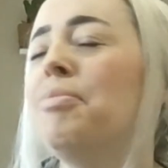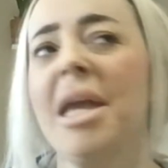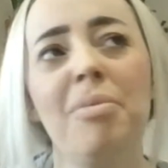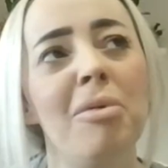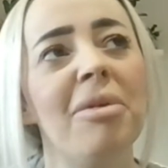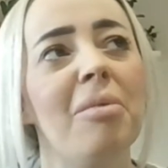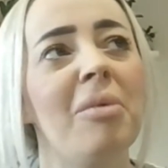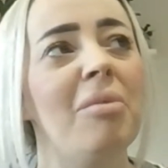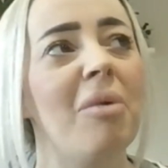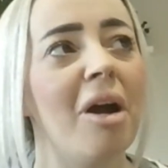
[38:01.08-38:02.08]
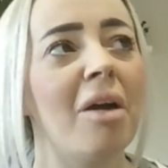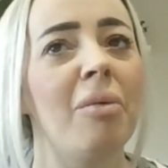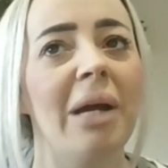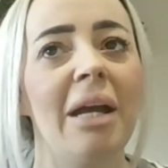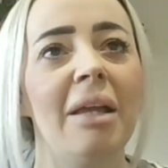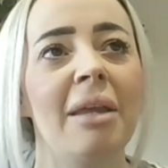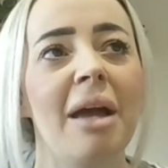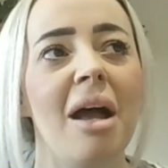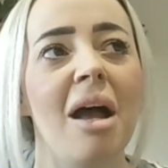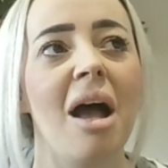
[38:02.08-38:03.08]
people that we work with,
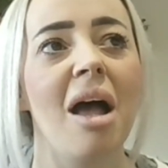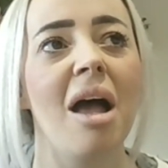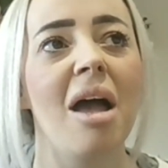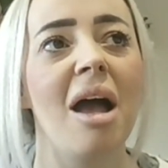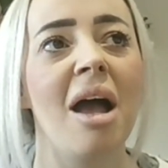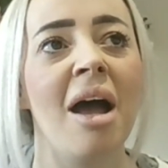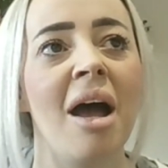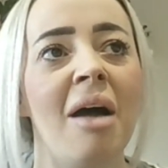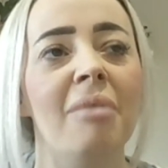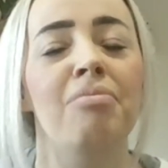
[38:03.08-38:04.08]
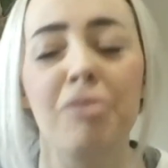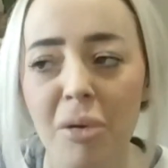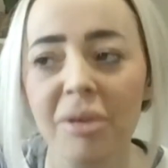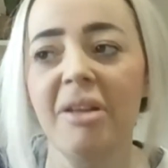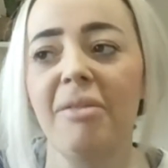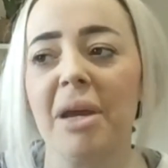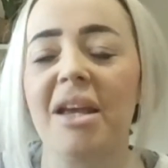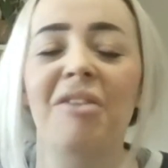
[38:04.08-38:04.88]
broadly speaking,